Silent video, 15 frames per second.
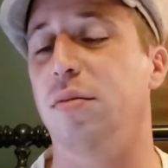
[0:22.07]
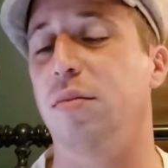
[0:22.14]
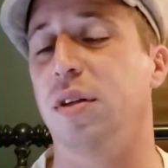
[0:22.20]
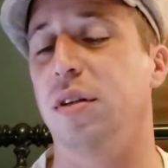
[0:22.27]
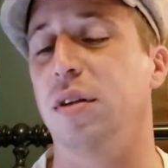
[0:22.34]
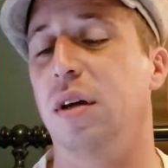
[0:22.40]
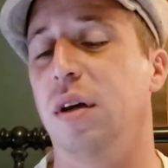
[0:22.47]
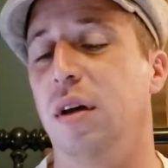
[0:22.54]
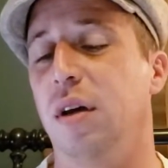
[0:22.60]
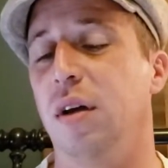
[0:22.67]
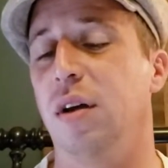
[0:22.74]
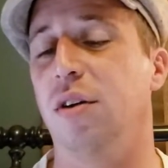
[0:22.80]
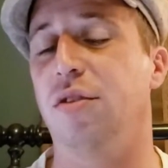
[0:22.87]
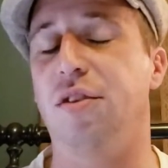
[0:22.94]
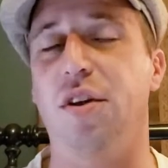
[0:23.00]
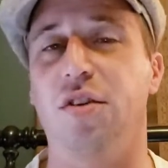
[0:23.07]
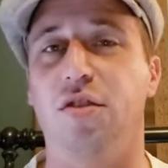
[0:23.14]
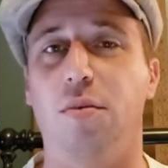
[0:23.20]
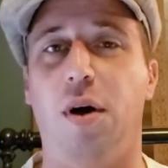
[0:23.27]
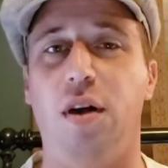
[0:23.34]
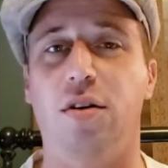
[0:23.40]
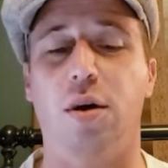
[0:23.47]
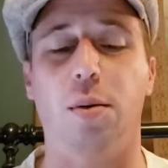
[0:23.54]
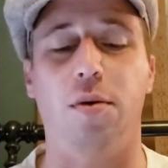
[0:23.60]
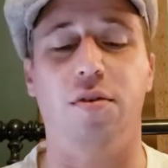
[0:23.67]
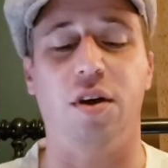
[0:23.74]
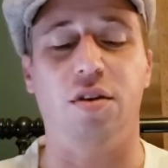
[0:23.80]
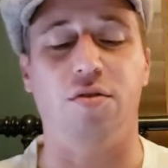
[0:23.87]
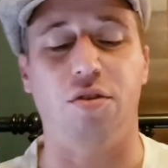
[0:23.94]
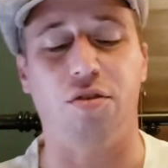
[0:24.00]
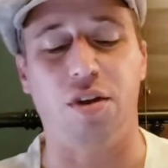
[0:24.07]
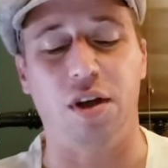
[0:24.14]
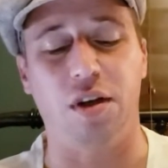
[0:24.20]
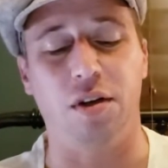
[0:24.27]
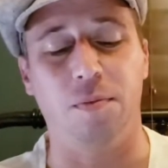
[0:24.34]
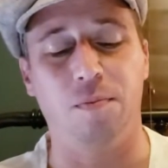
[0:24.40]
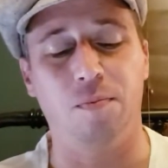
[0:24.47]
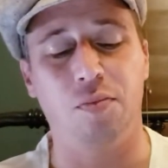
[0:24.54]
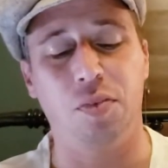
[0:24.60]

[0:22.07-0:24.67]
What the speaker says: but there's still some Oktoberfest for sale.